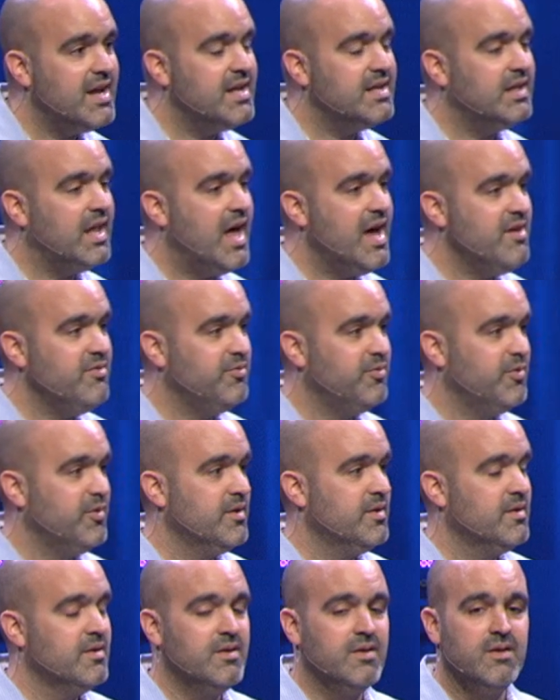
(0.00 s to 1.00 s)
in life
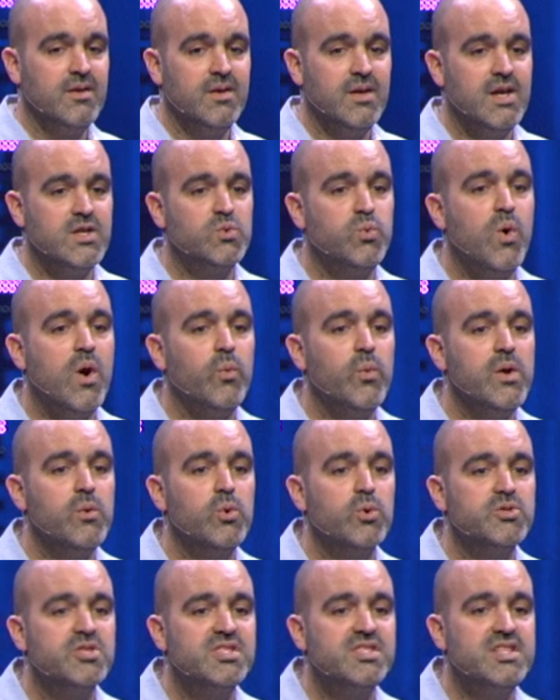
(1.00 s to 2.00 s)
is what we
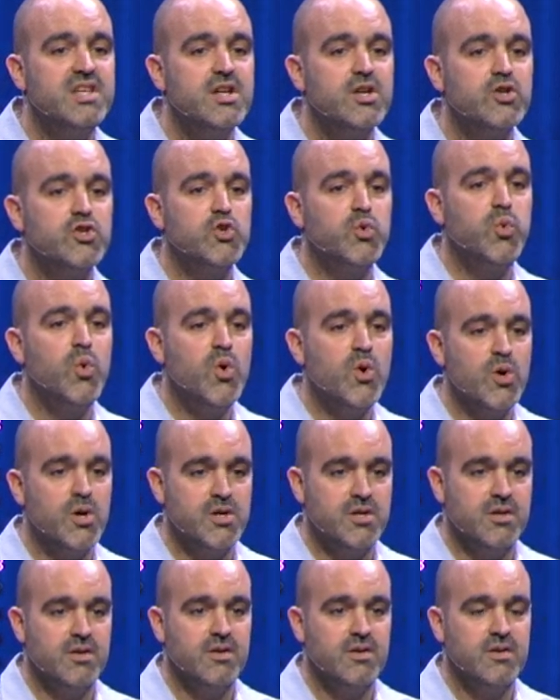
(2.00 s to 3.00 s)
will steer
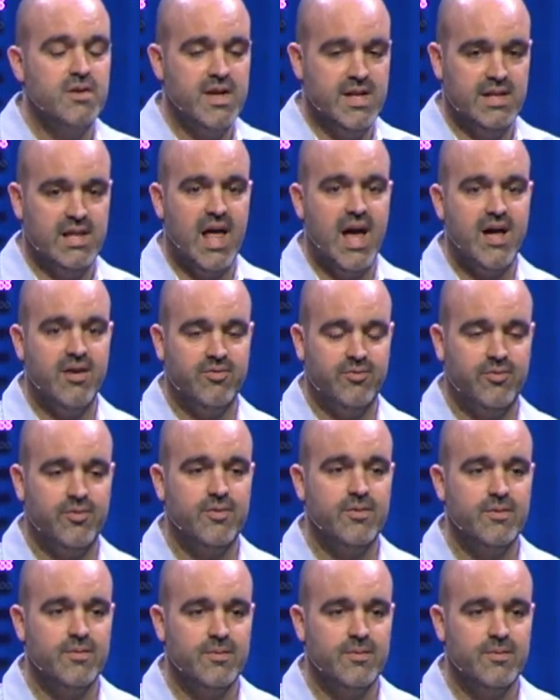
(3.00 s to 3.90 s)
toward in life.